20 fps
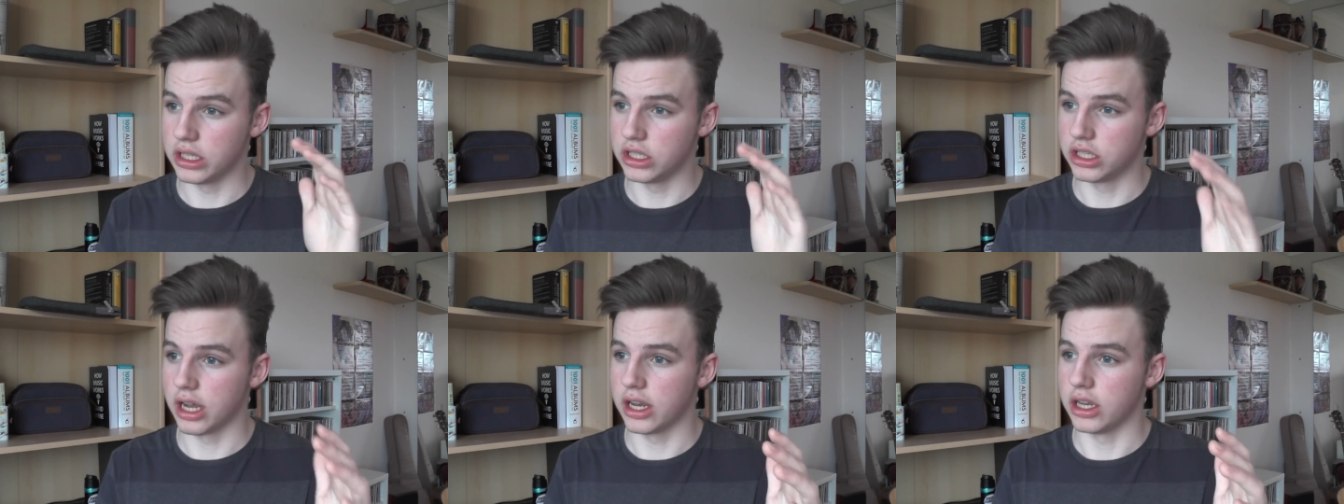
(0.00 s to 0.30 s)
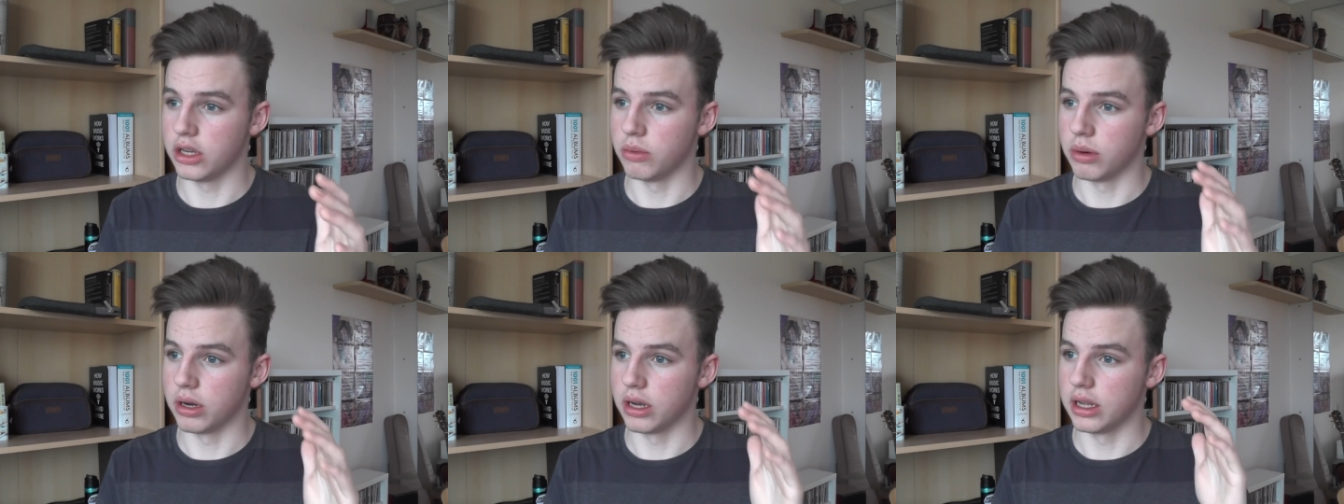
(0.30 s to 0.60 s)

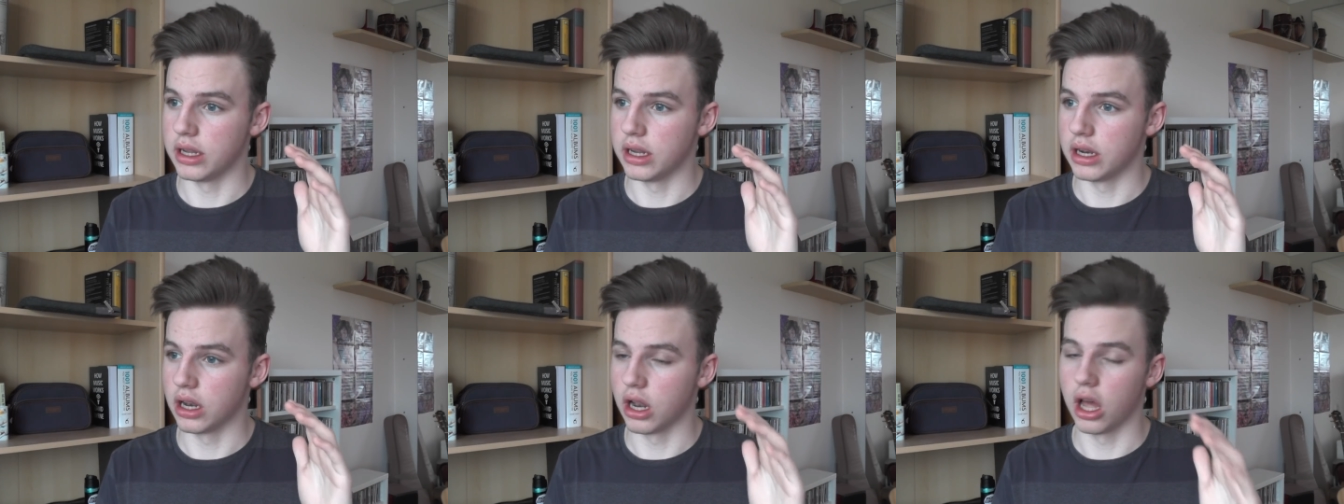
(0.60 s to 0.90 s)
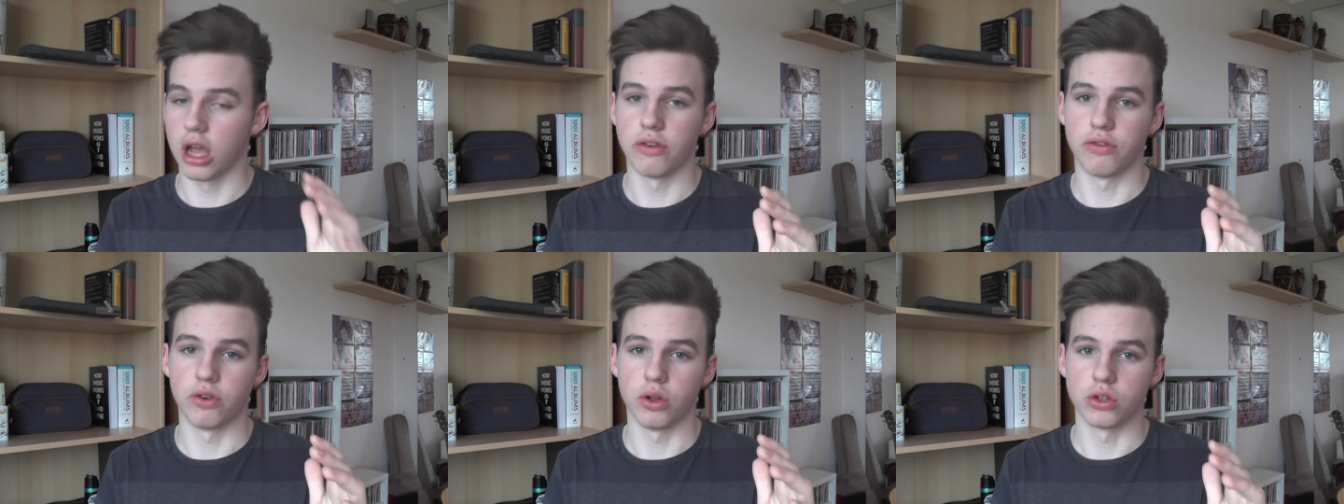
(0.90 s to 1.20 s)
genuinely,
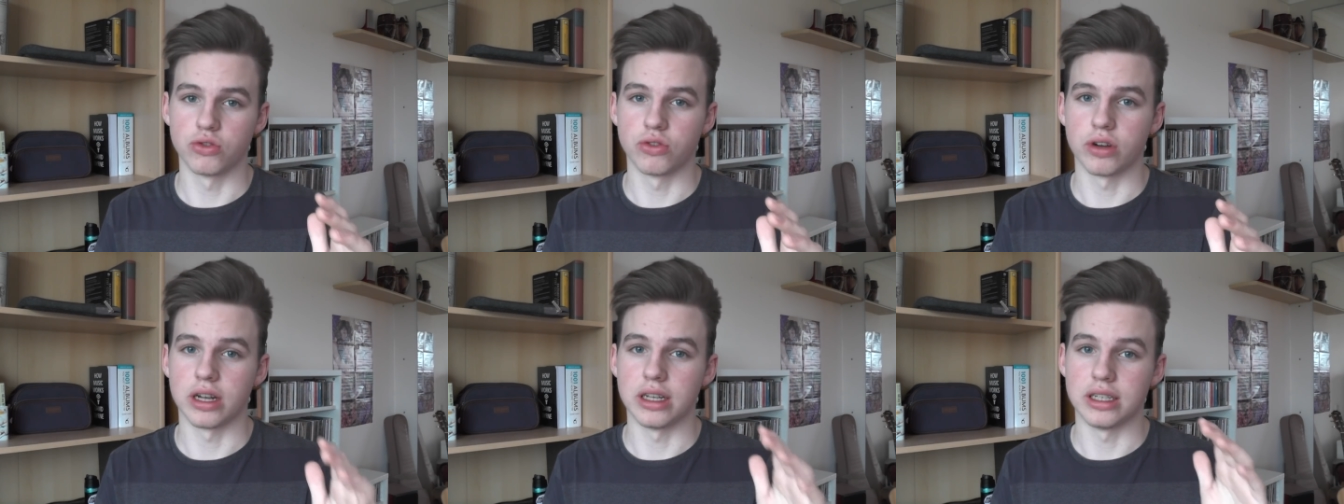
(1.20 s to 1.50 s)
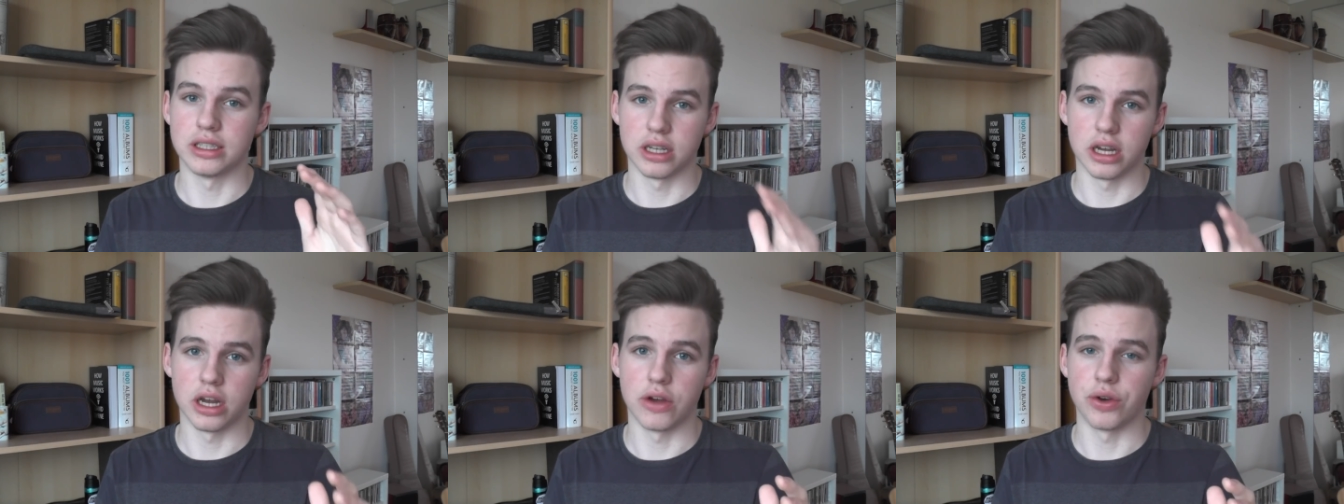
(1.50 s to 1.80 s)
life-alteringly
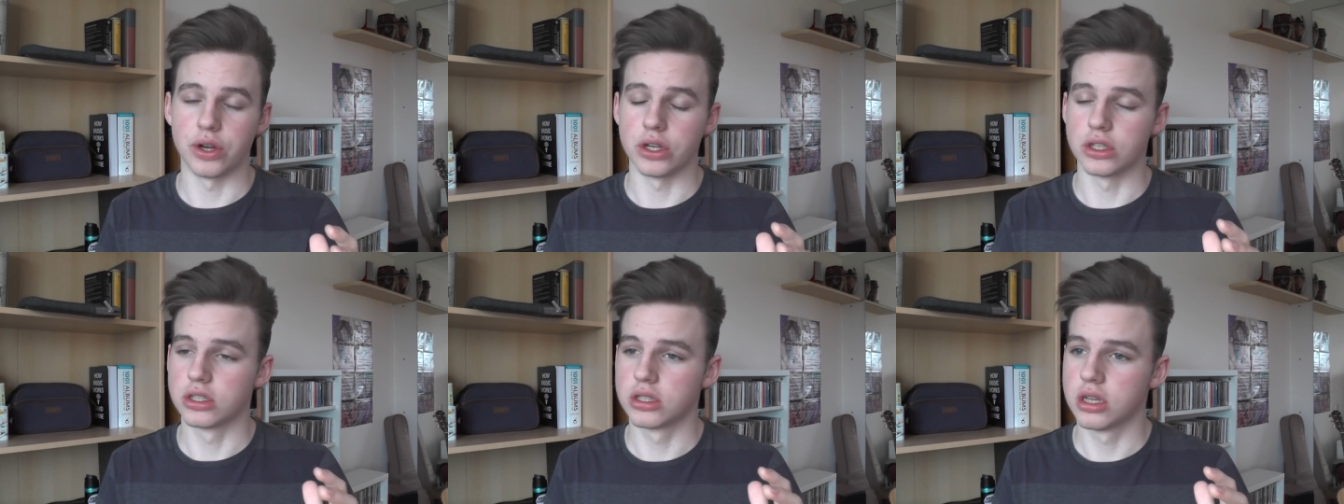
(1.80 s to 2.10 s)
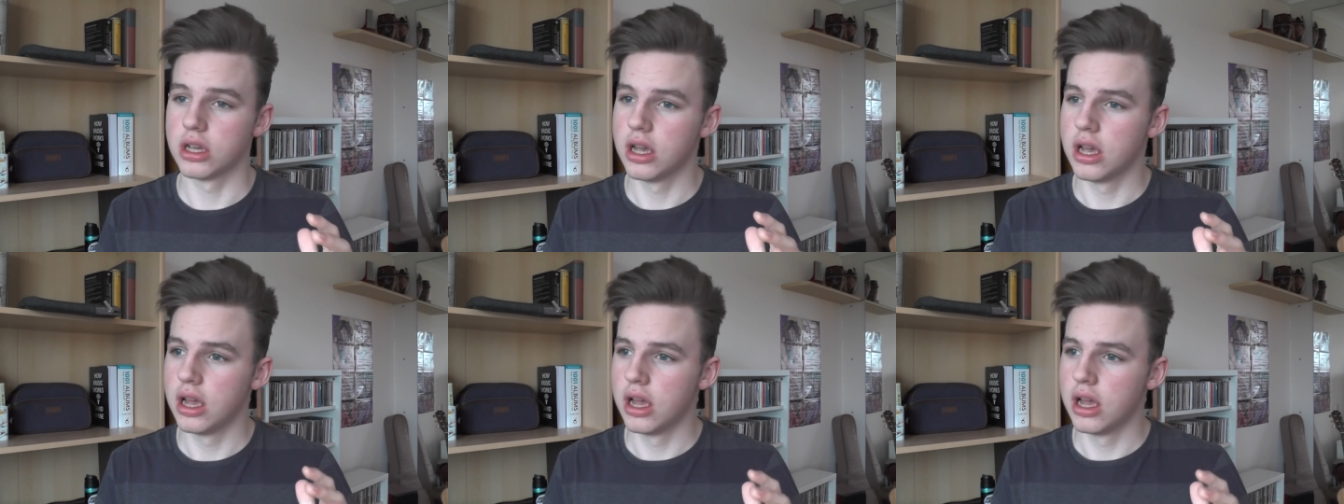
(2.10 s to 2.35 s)
serious?